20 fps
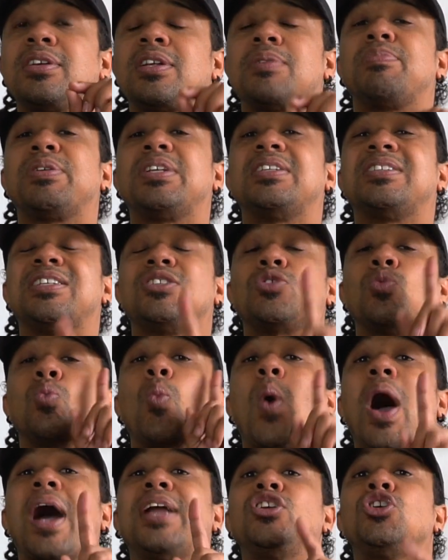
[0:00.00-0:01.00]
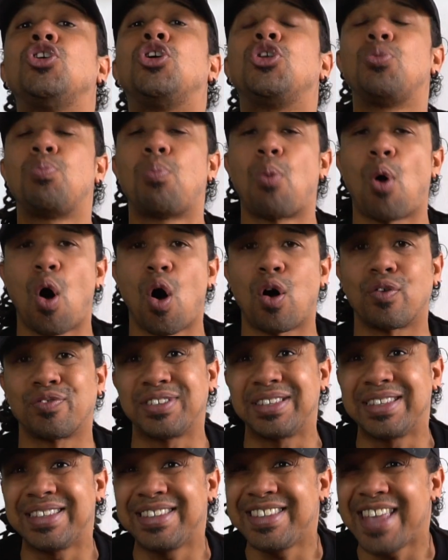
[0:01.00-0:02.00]
represents one group of
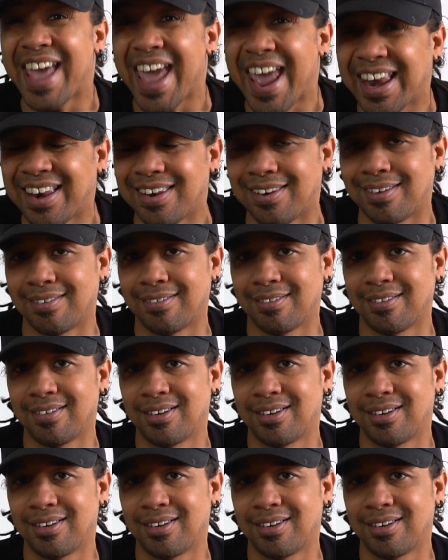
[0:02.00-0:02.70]
10.